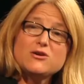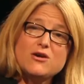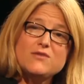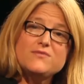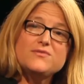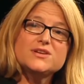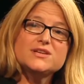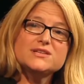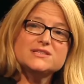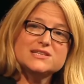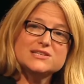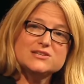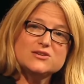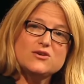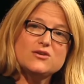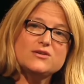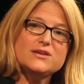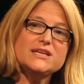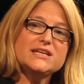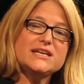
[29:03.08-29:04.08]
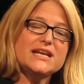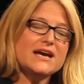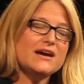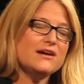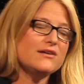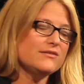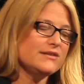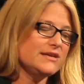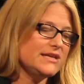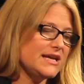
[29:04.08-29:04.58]
confidence a lot in
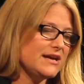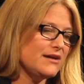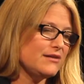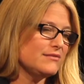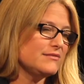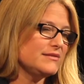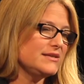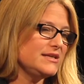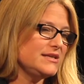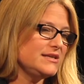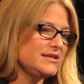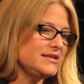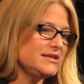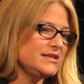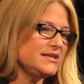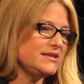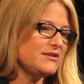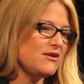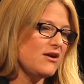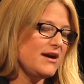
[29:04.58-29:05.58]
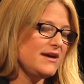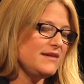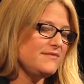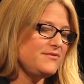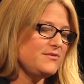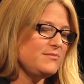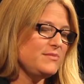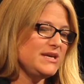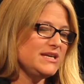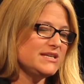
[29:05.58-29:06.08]
our.
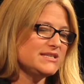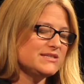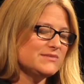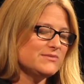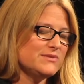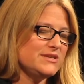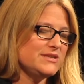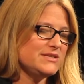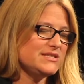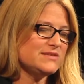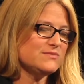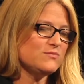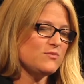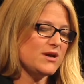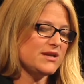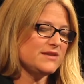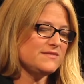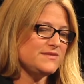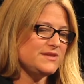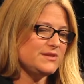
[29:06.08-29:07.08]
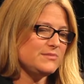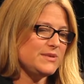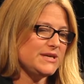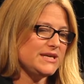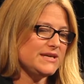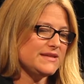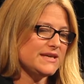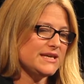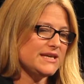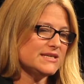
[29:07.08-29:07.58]
For me, it's one of the
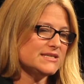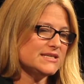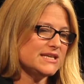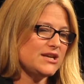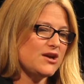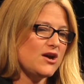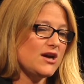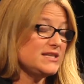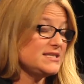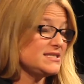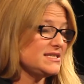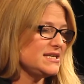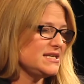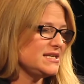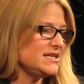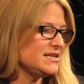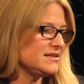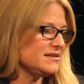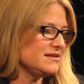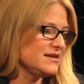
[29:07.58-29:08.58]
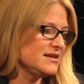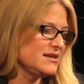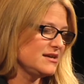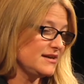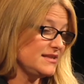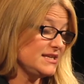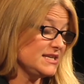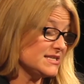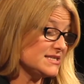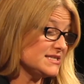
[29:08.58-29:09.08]
big things, and I see it in.
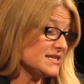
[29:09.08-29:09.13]
I think it